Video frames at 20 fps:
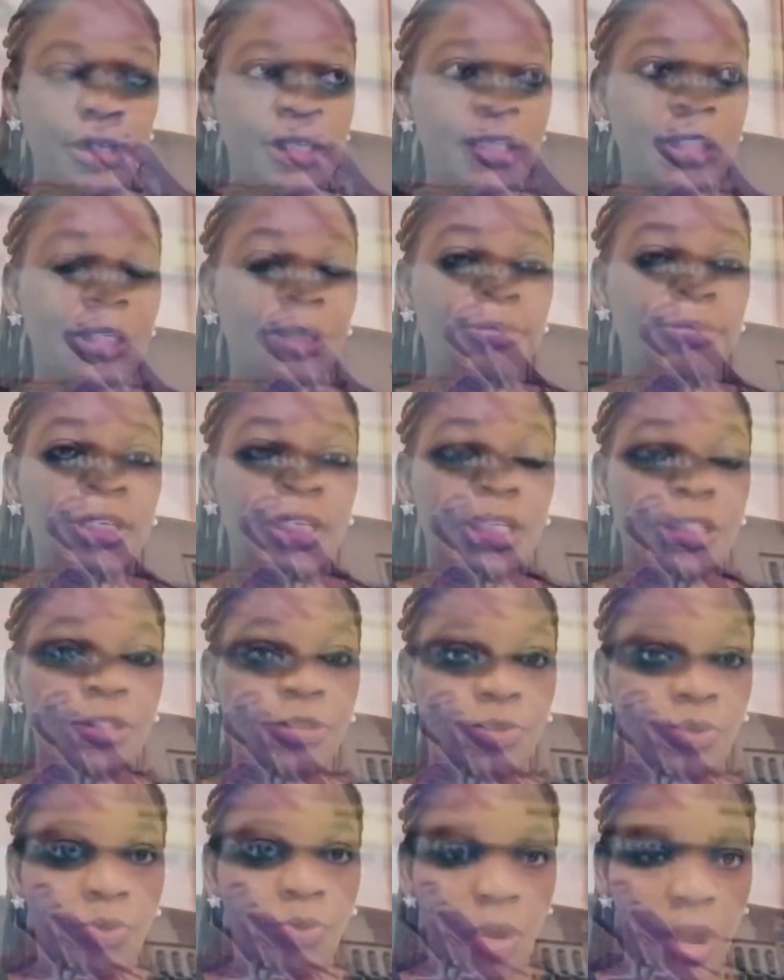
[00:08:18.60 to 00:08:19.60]
determined
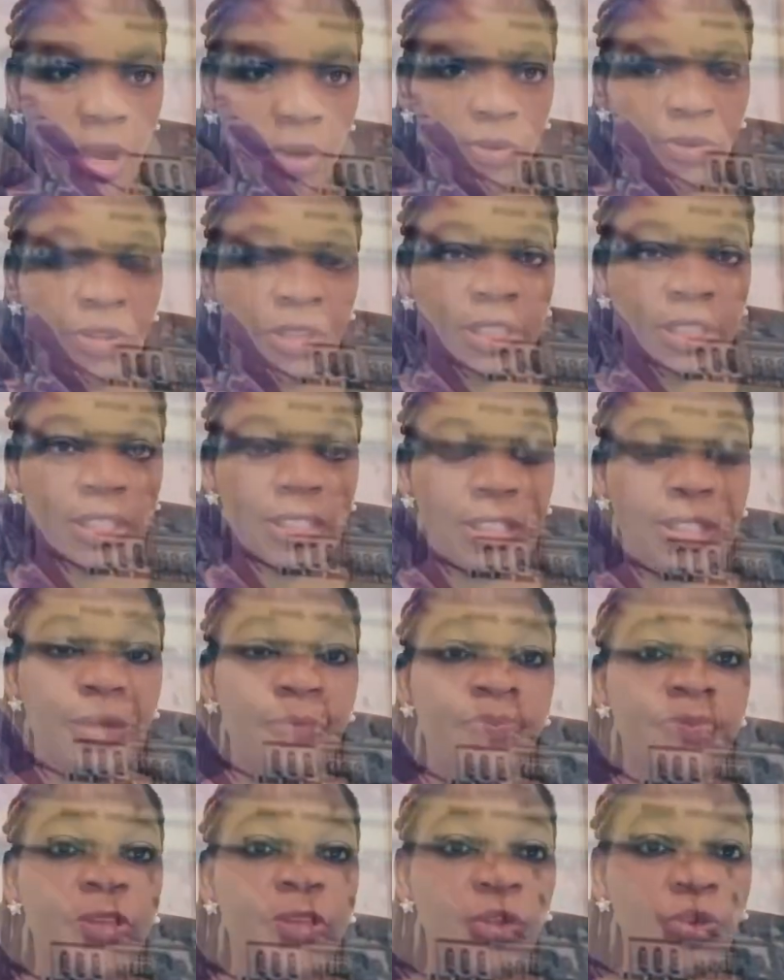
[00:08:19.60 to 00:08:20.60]
to work on this,
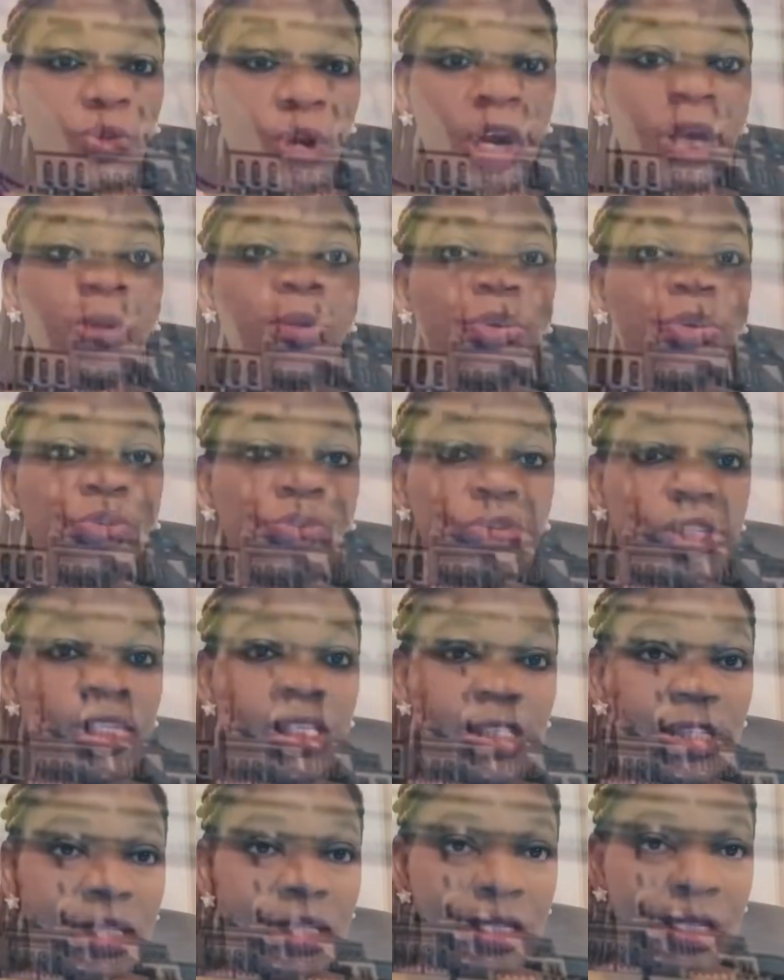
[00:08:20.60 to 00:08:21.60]
you are going to
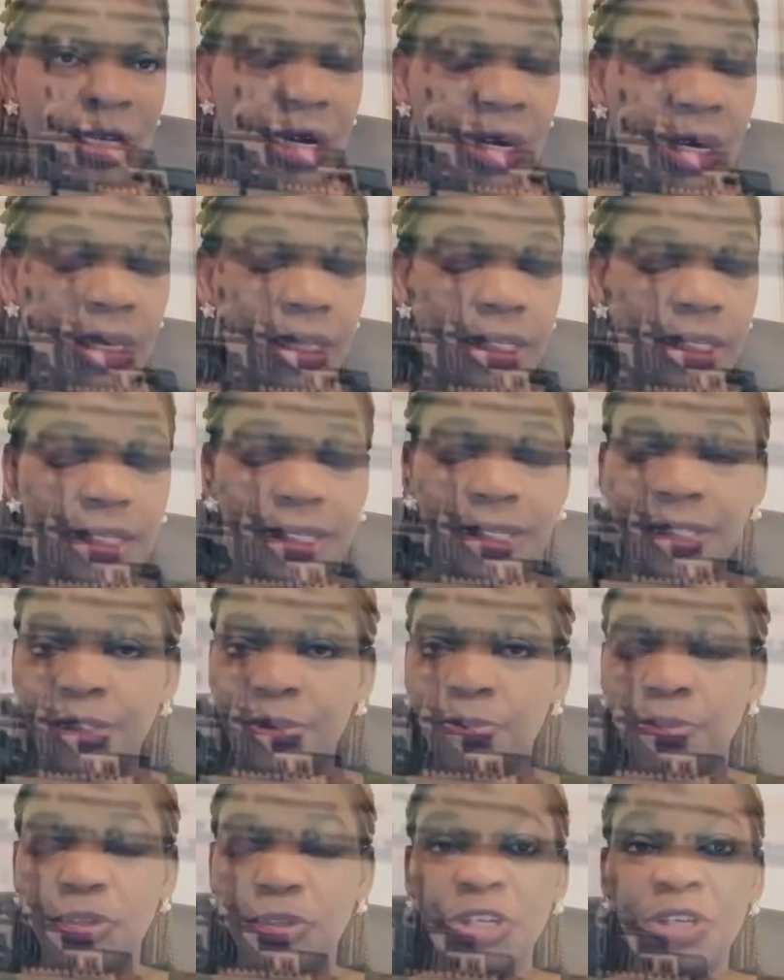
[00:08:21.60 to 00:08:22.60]
see the
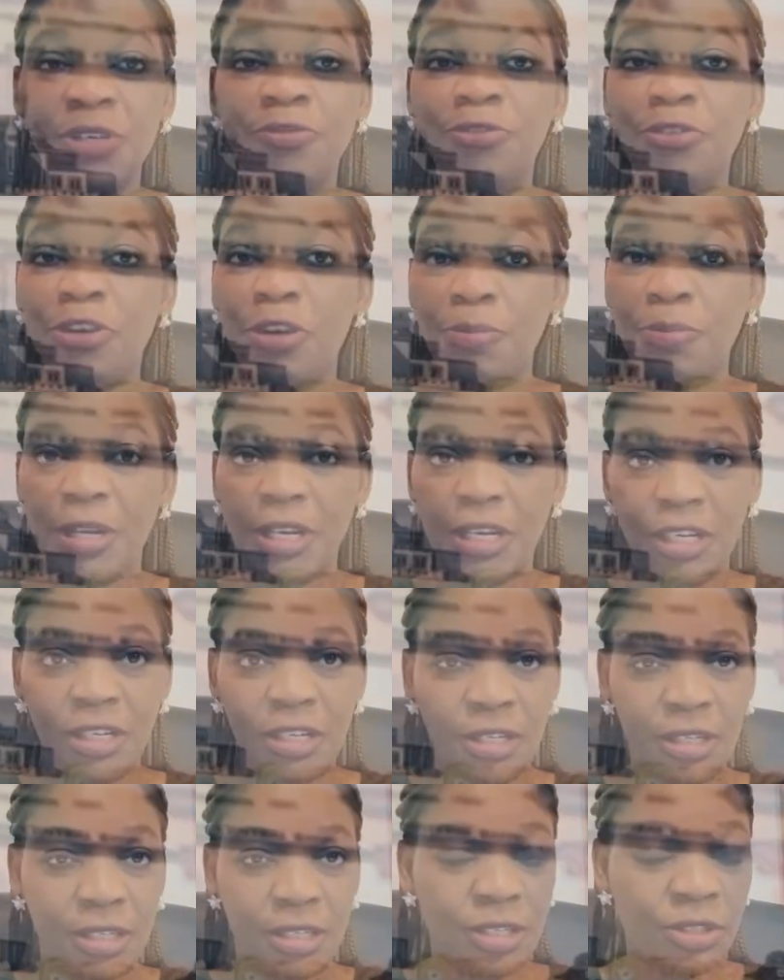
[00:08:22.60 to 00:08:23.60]
testimonials, very many
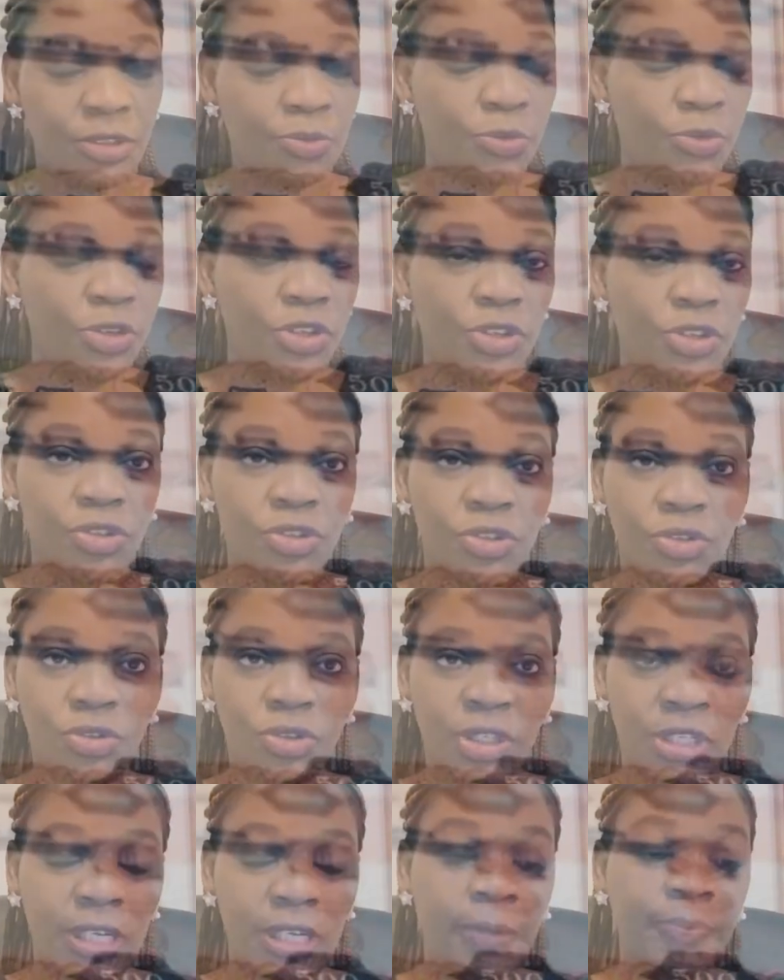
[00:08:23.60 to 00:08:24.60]
testimonials of
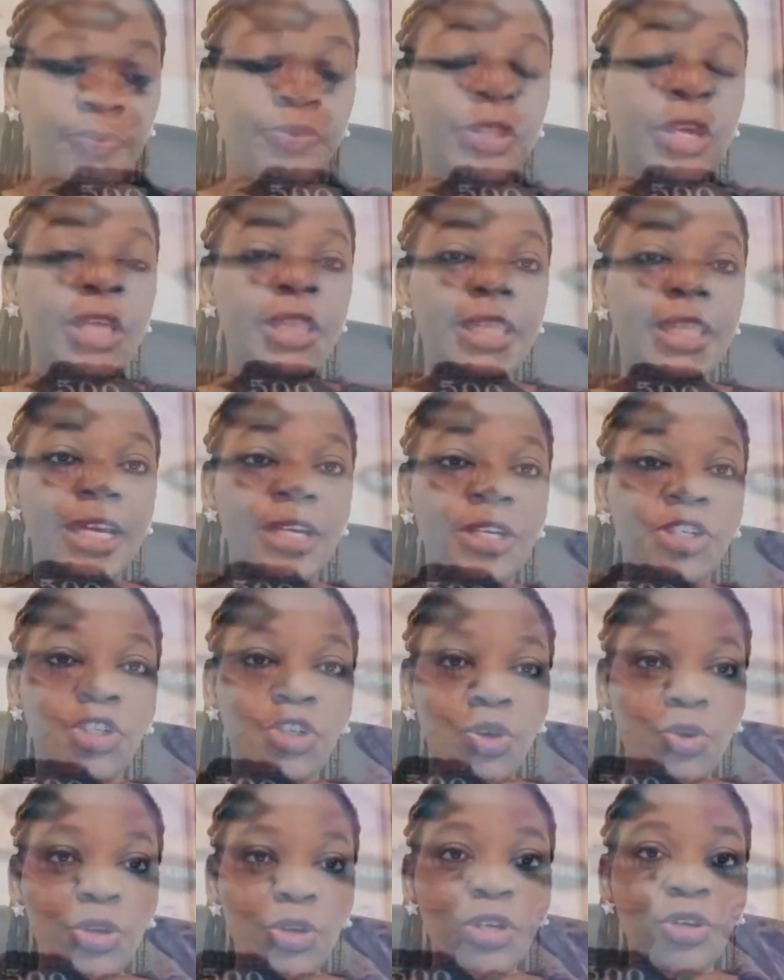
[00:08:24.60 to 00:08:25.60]
here. They are
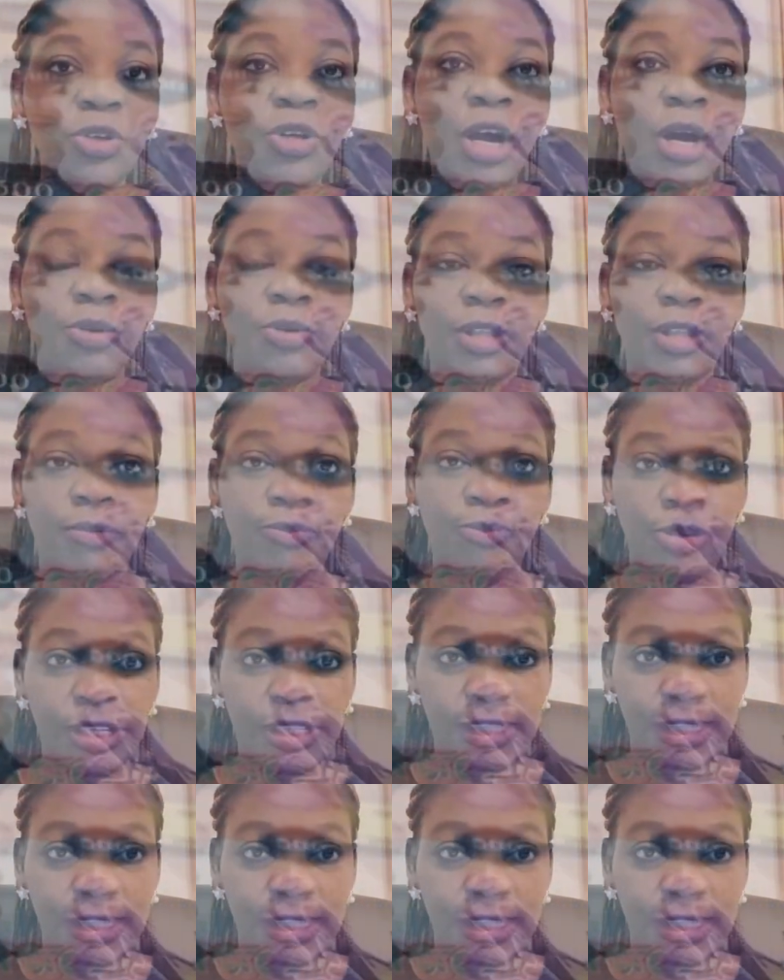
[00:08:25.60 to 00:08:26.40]
showing you how they have been